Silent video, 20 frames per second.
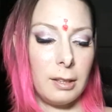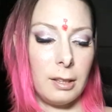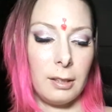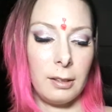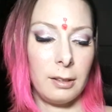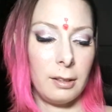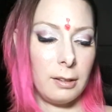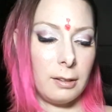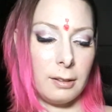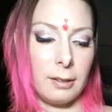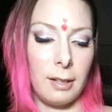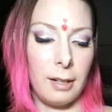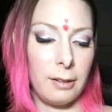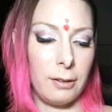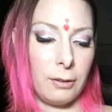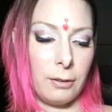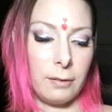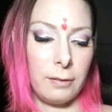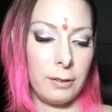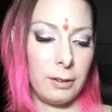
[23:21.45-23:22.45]
This is not
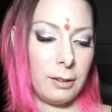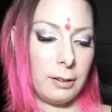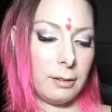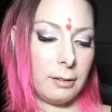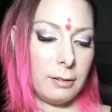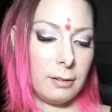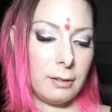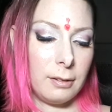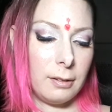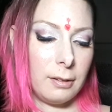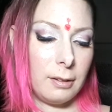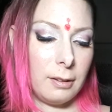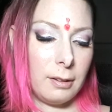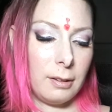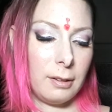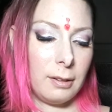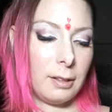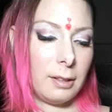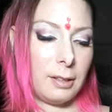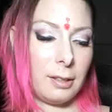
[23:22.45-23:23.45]
over.
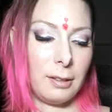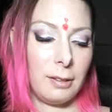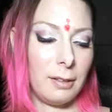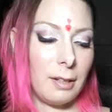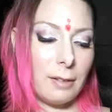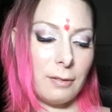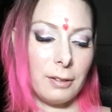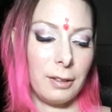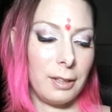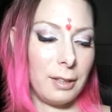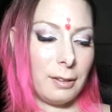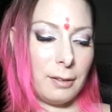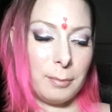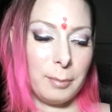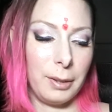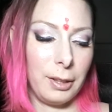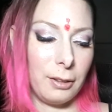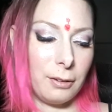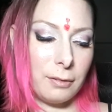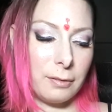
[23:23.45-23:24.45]
This is never going to
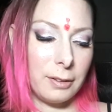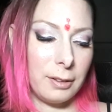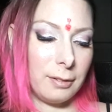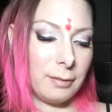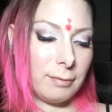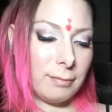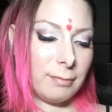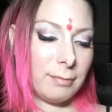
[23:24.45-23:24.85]
be over.